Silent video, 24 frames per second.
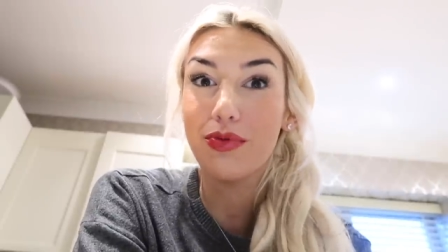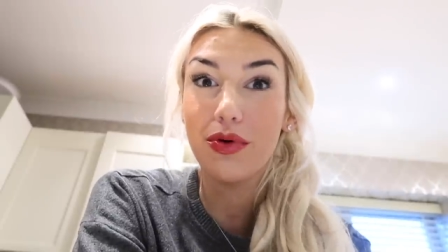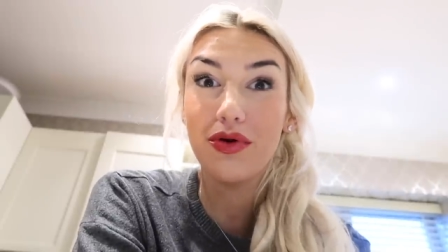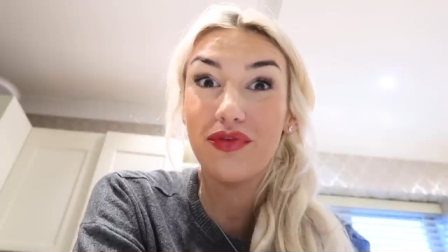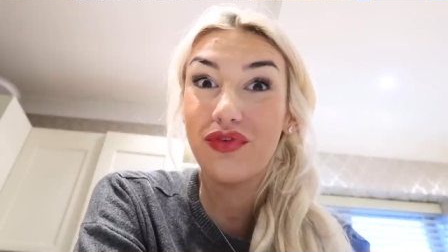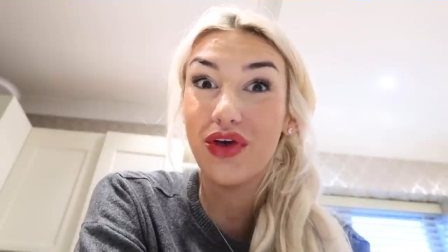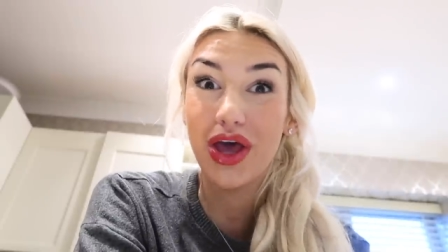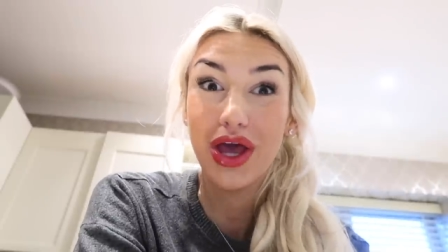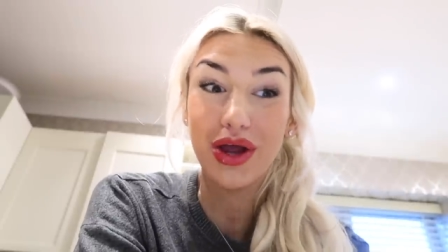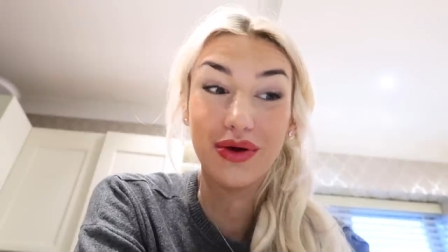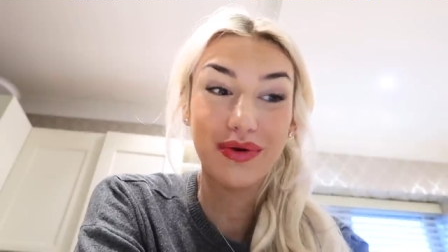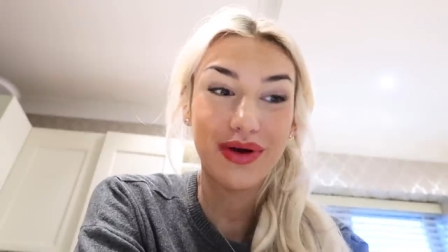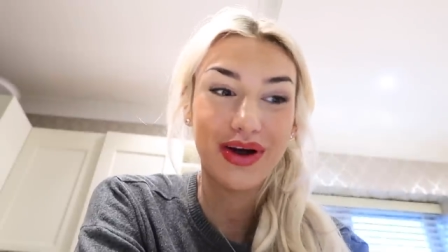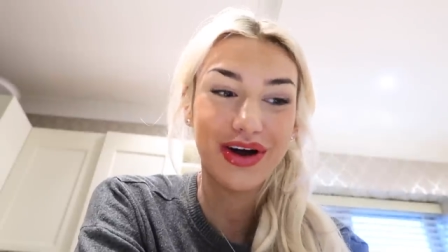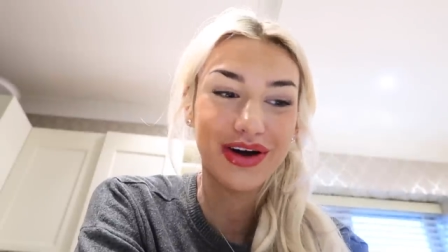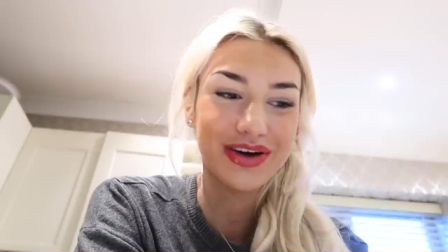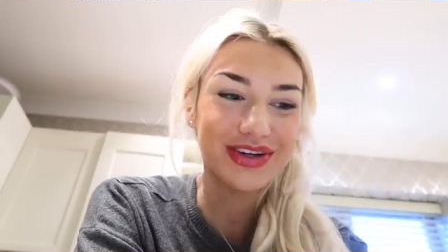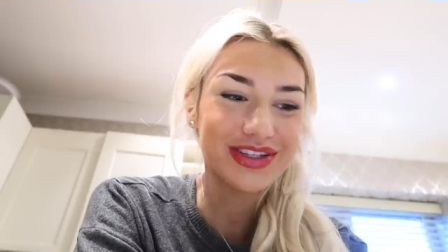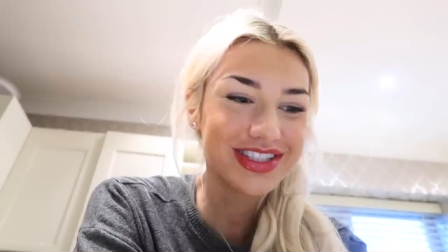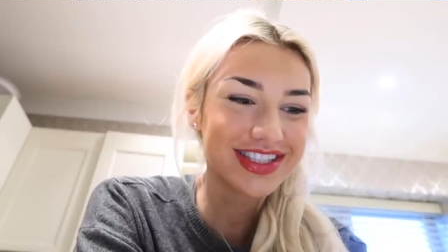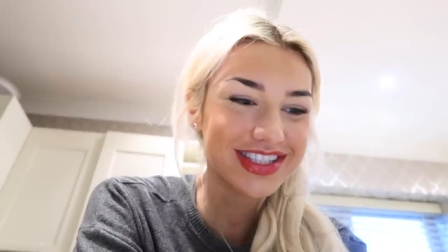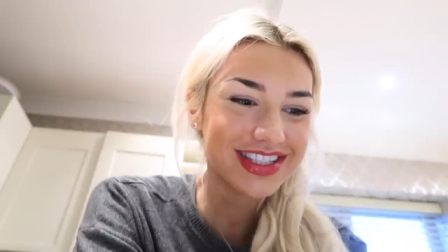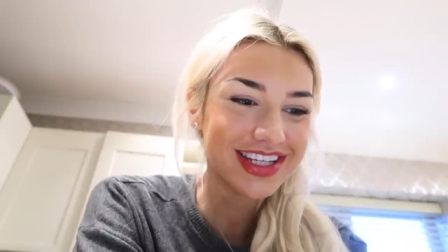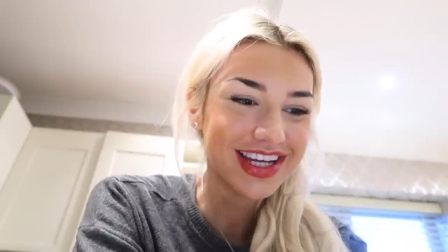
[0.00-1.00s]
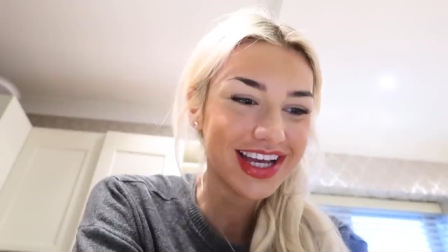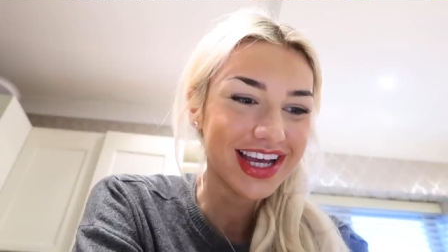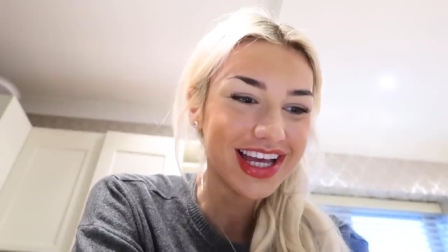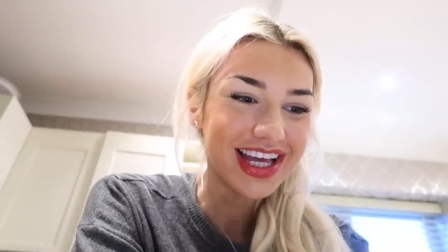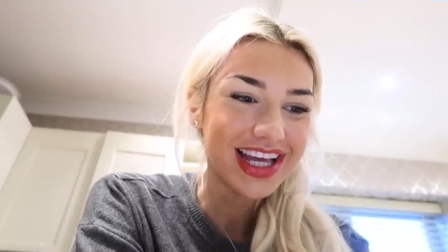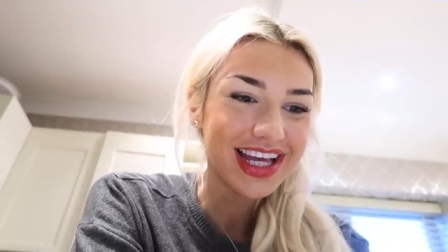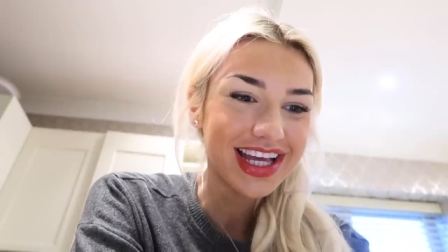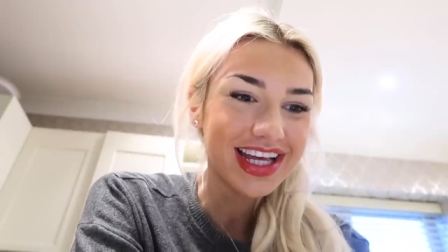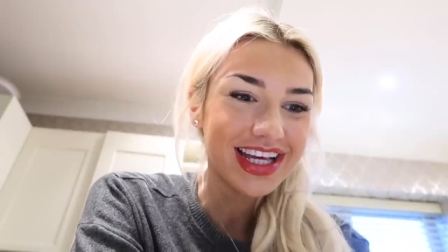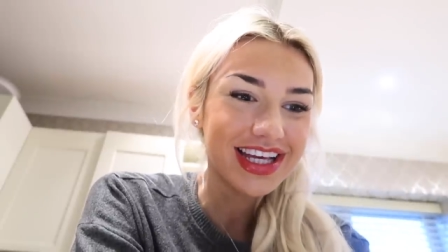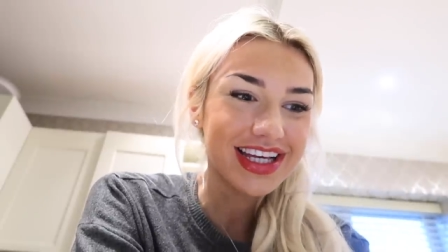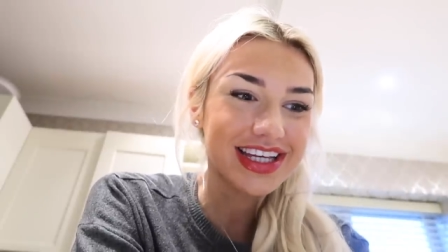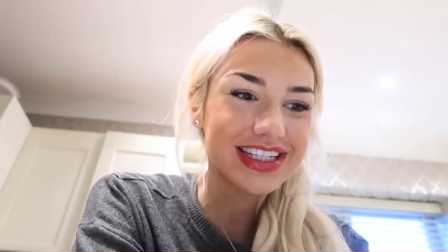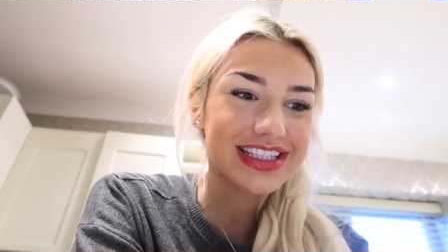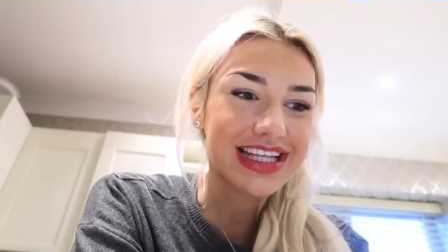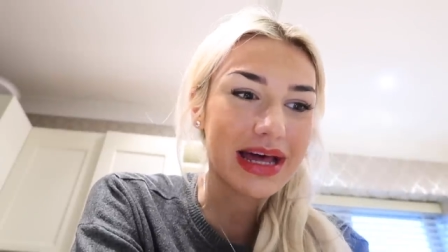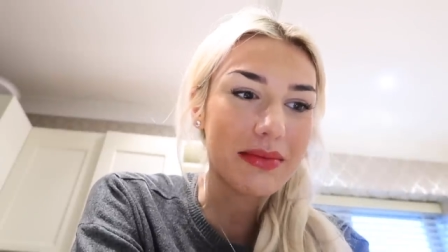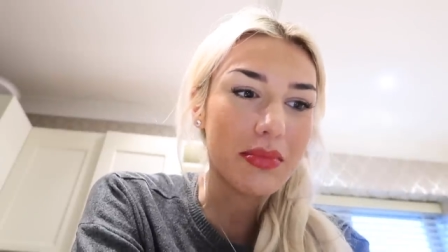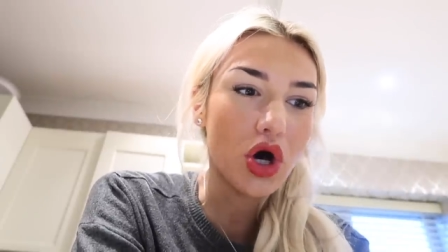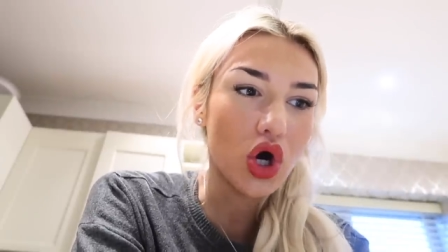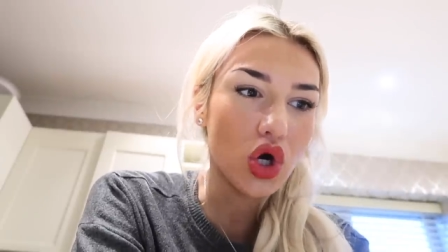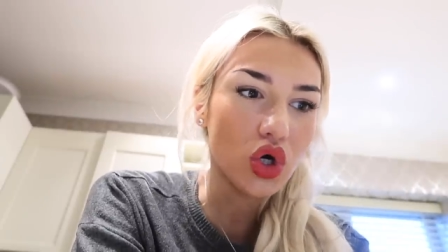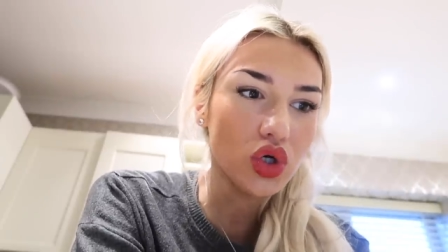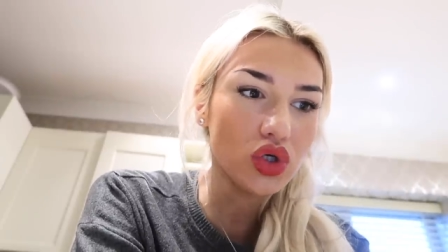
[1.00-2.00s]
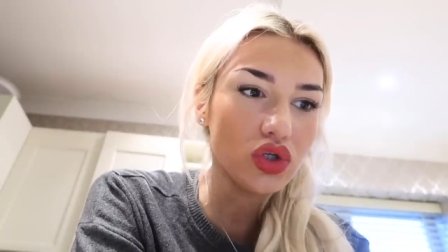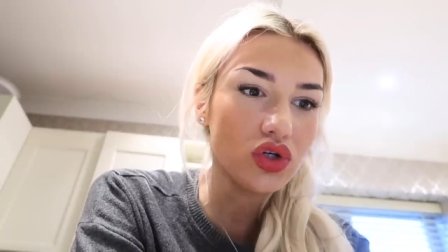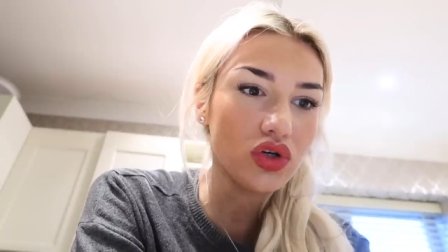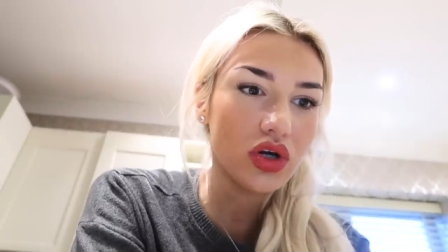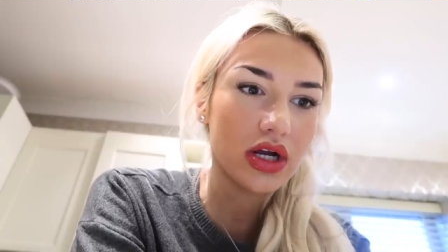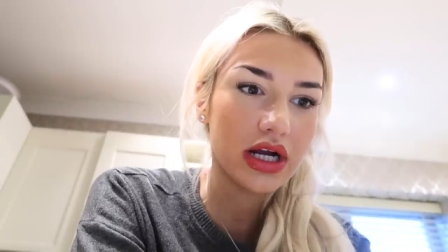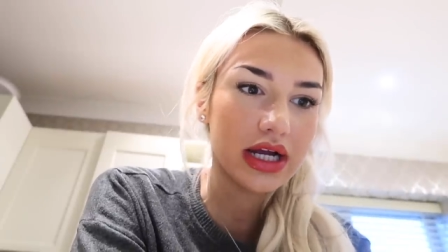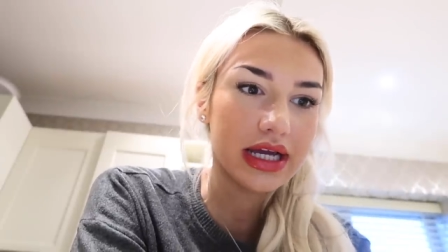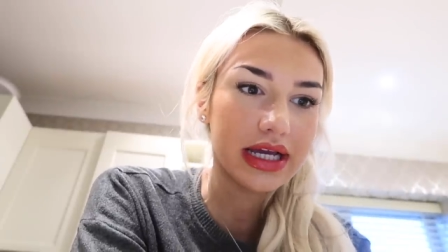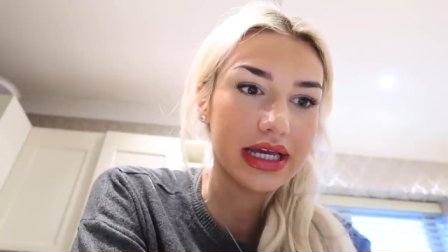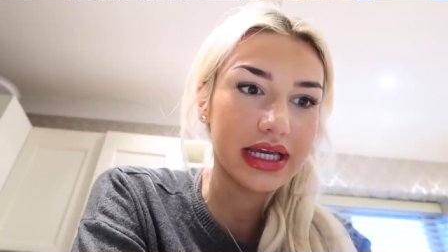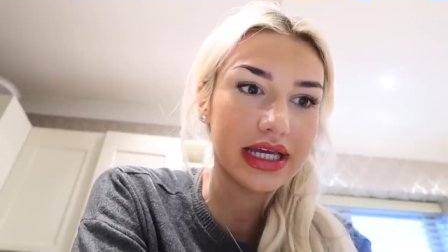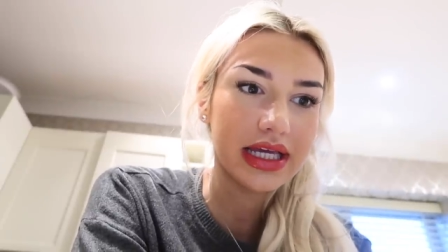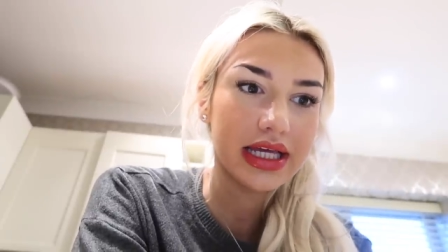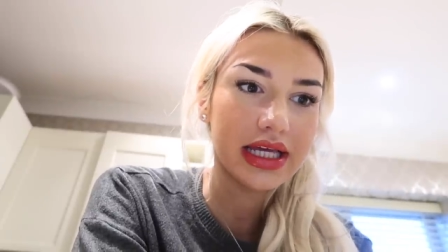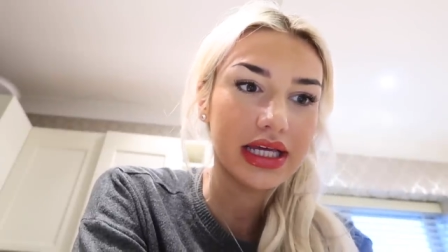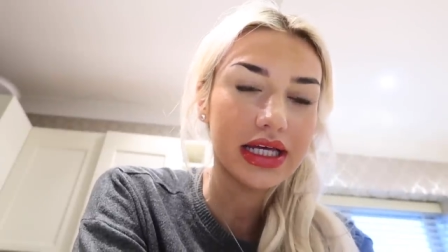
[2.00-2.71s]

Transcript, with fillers: potato rolls because I'm hungry.